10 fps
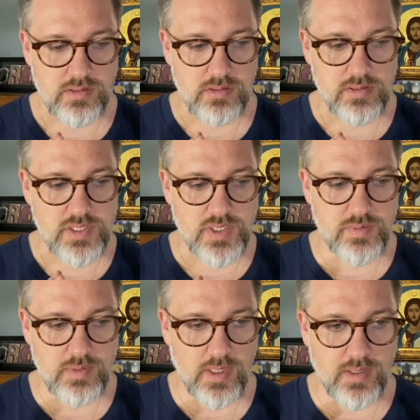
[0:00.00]

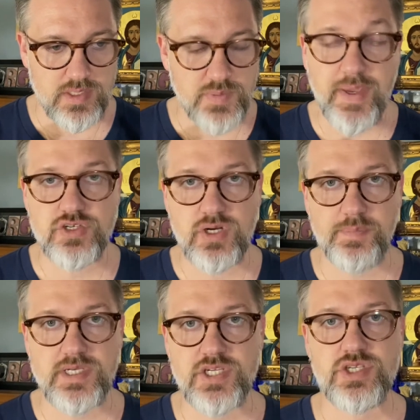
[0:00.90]
spaced
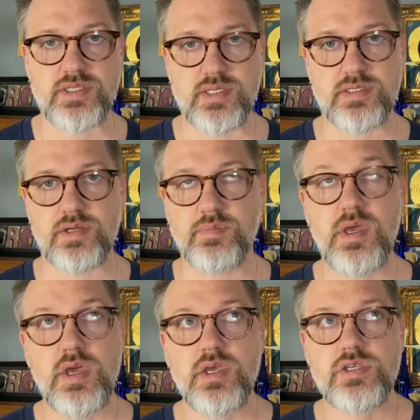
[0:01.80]
repetition system.
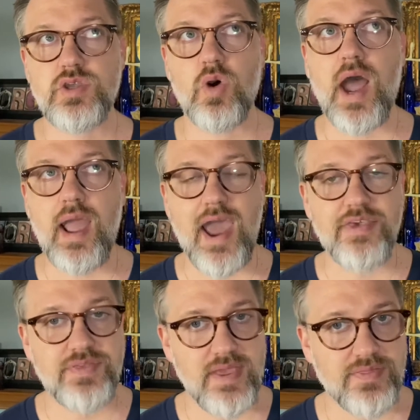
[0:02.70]
So I
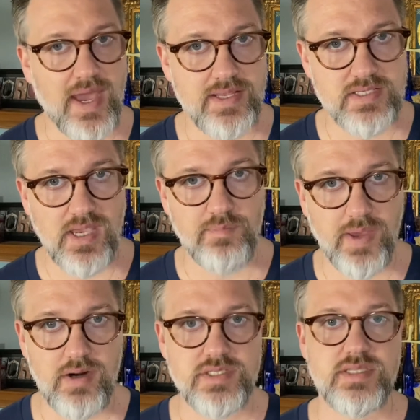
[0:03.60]
think that is a
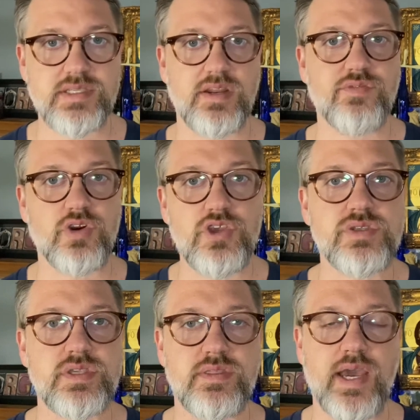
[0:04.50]
better sense. And if you're
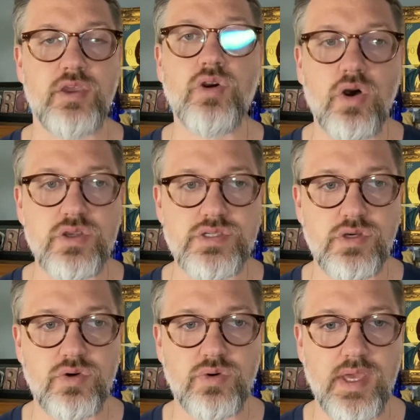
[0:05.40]
using that, you're
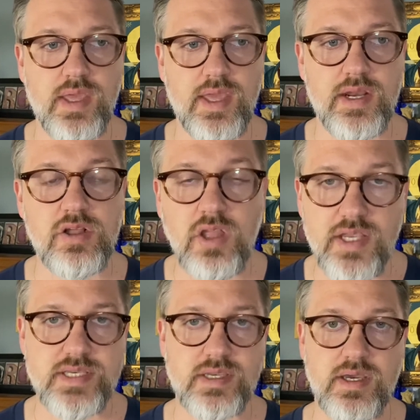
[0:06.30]
also in
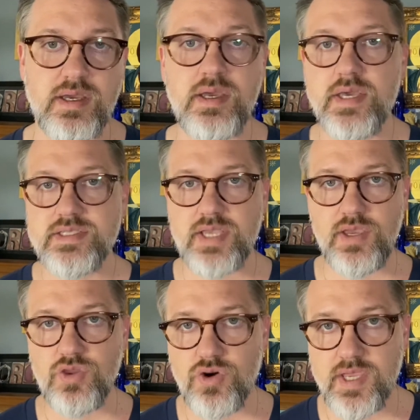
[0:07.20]
Glossica, say
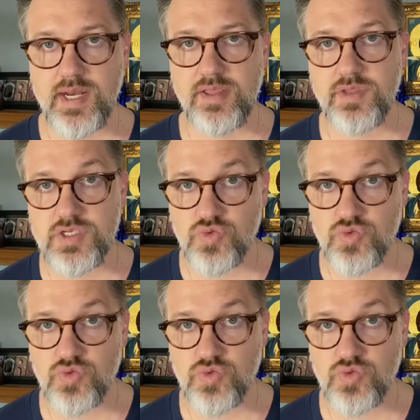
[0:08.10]
you're getting these